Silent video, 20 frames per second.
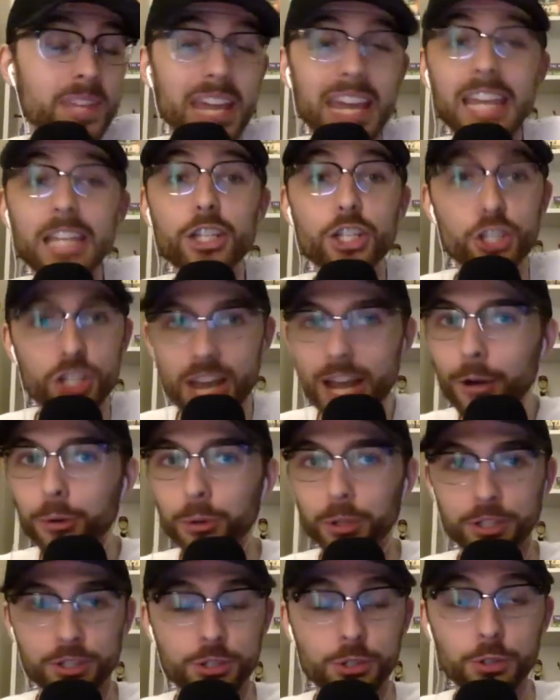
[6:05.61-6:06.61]
In
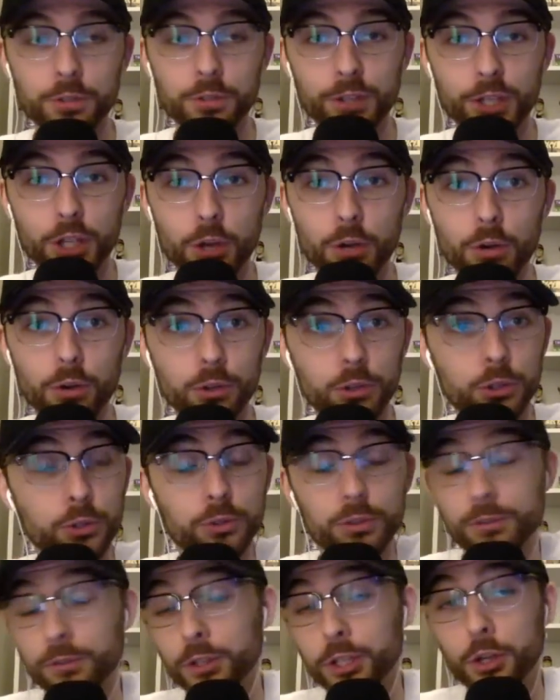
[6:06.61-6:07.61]
general, it's huge for the
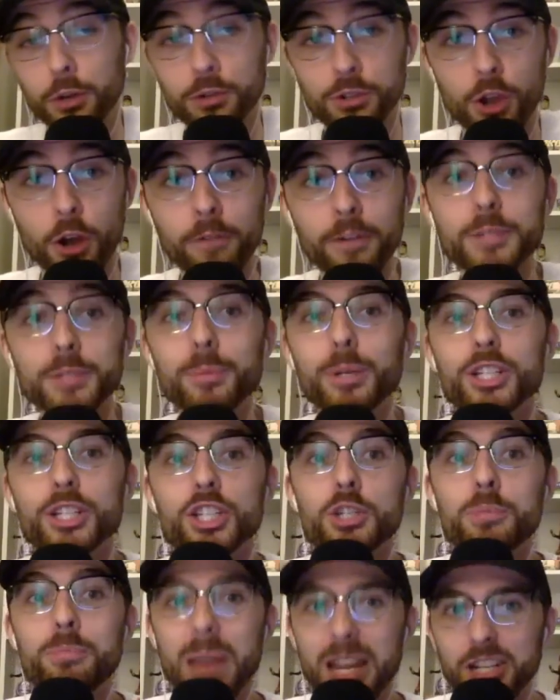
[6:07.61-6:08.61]
huge for the O's offense, but
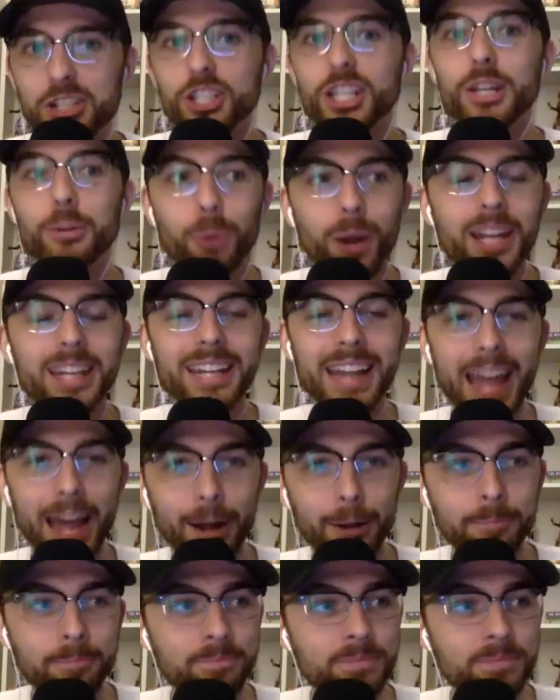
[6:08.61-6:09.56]
especially right now.